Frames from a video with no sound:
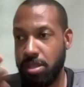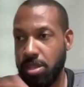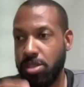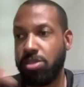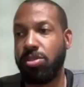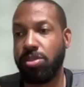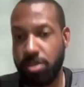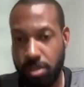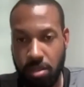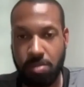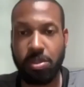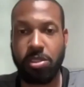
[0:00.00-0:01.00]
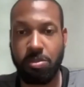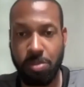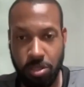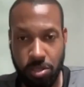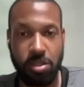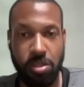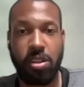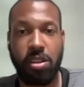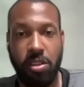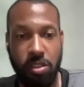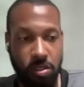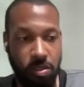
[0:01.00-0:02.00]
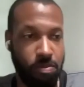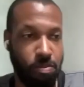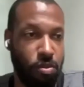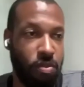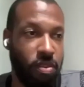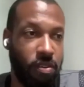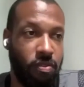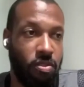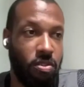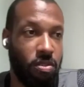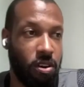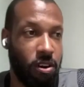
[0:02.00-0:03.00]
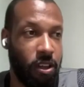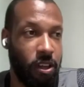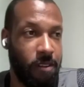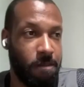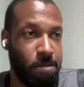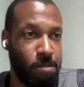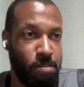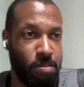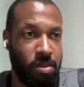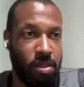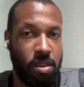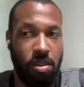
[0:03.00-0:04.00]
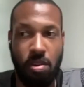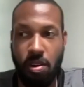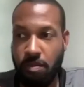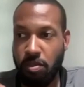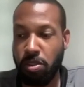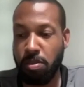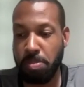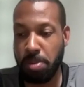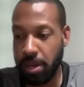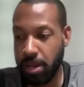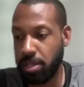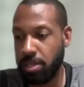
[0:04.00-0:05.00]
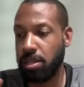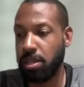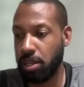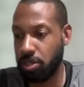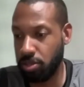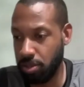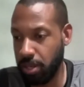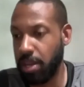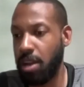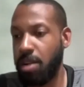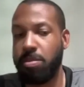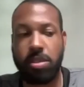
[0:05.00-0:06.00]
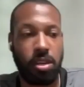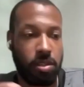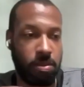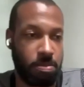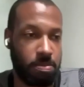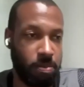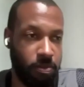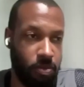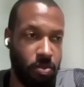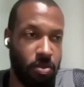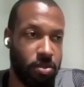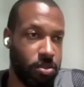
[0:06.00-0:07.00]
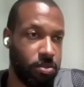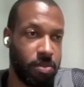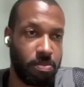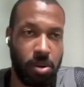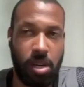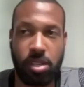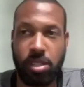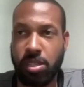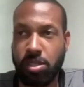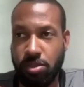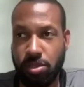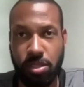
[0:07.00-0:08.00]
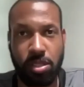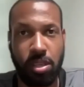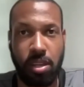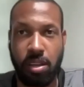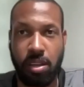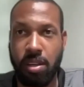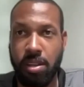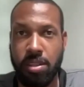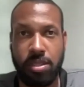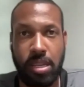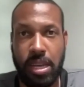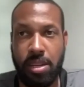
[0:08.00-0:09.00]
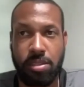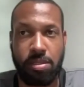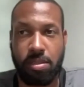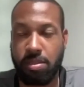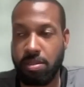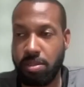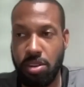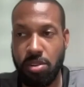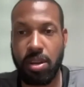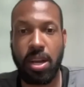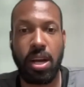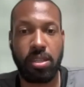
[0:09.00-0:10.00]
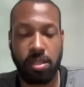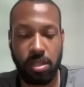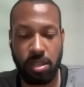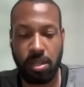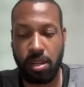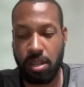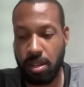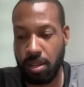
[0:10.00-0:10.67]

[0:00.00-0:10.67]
digital cinema should be treated moving forward. And, you know, I'm really big into like shooting camera tests before doing projects, or just like to answer curiosity.